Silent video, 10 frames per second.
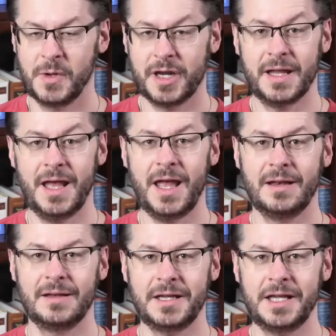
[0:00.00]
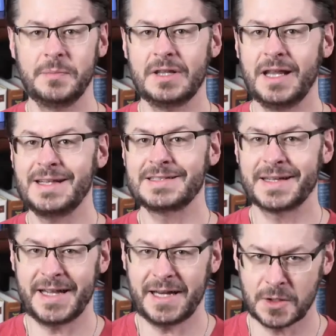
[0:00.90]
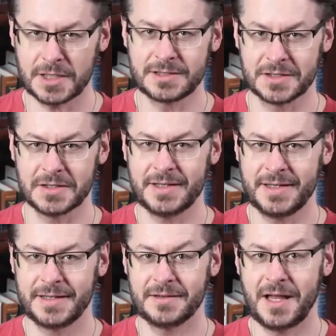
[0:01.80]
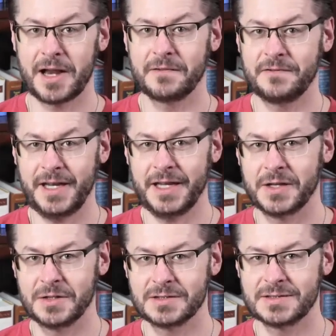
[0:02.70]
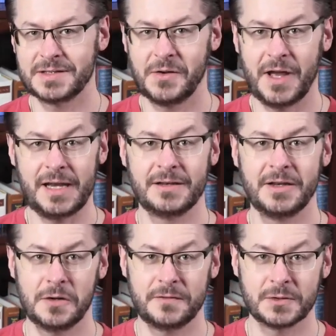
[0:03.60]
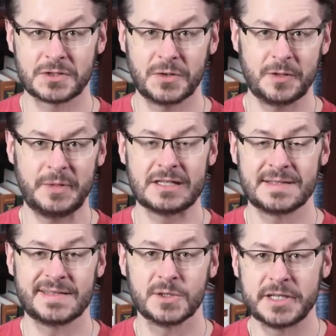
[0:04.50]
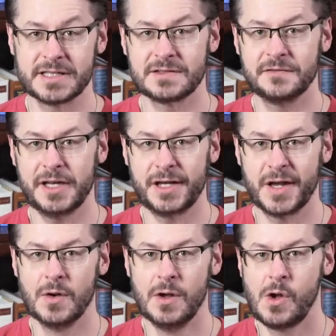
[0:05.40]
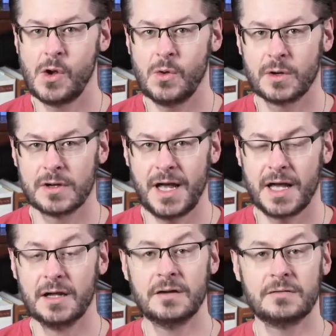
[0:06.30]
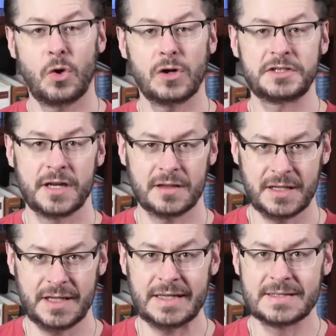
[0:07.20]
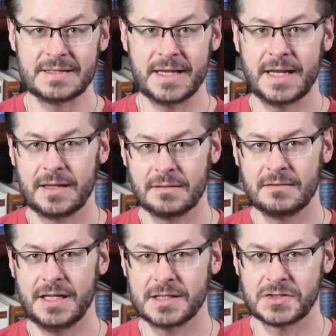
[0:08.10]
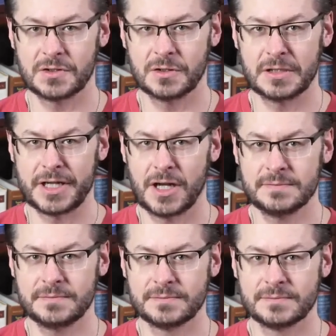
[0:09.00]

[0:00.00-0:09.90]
But again, he plays a character in a lot of videos, so I didn't know if it was going to be a serious video or not. Fortunately, he said this early on.